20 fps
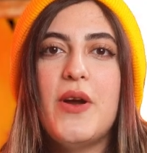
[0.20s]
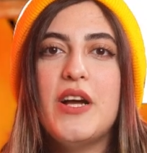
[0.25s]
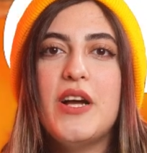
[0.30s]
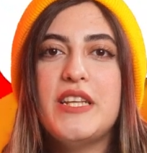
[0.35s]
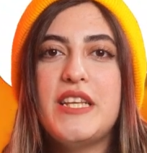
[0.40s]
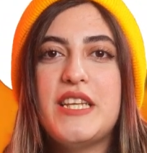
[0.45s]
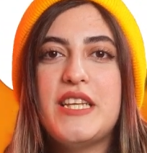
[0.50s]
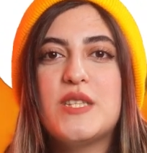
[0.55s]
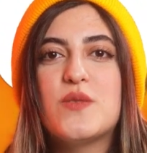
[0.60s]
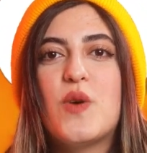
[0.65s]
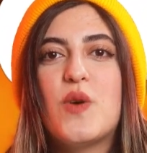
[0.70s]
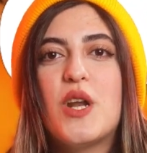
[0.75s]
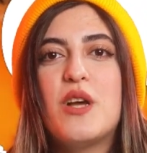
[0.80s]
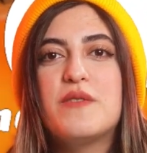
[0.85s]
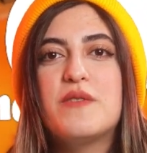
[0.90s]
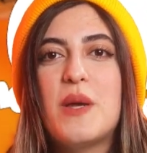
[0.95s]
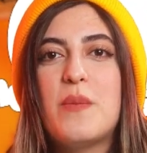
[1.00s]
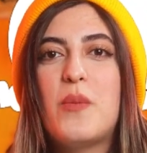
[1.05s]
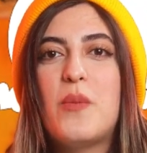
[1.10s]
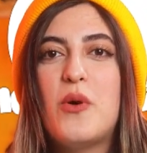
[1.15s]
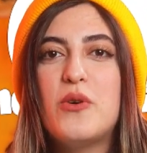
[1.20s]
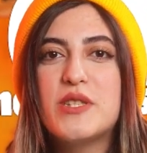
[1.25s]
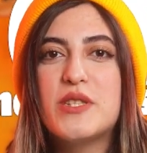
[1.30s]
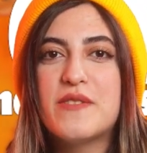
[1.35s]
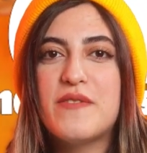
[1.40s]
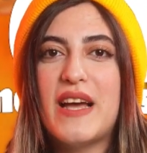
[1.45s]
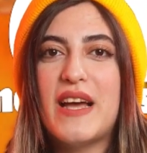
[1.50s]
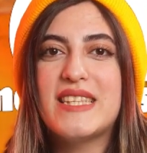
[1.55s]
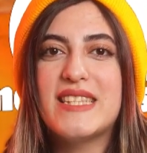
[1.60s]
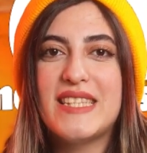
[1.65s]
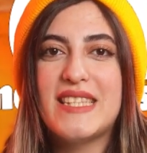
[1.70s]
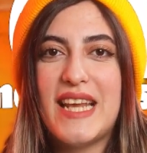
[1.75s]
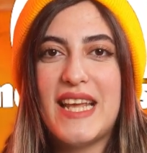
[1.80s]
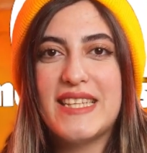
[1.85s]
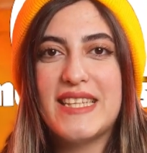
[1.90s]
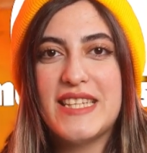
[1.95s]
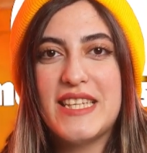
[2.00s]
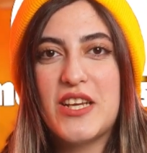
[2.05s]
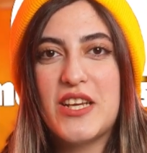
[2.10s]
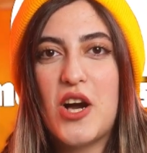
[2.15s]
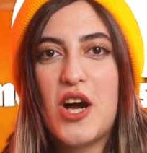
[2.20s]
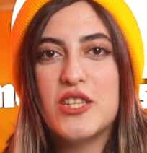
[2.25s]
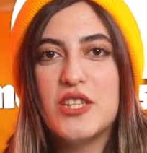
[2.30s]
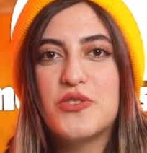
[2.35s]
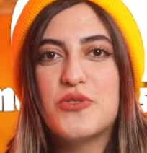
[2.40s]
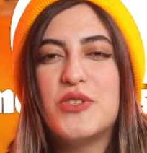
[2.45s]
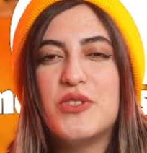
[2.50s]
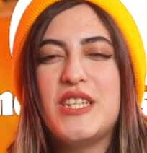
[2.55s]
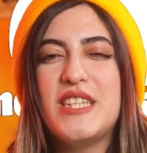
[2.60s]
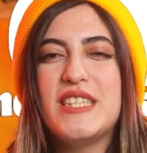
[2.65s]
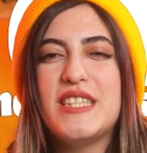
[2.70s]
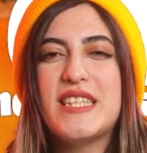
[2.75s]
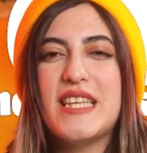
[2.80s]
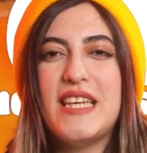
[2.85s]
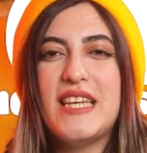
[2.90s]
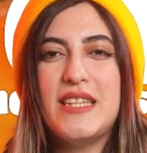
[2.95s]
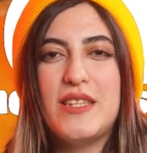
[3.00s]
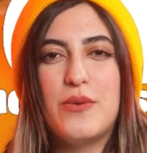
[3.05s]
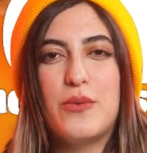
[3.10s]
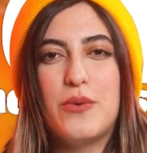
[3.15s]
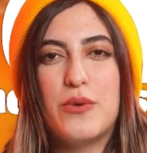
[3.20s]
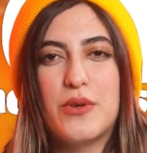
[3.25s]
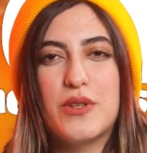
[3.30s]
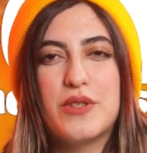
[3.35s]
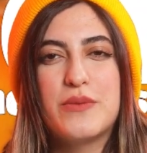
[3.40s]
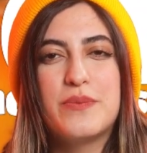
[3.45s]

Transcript: Iran is one of the most fascinating countries in the world.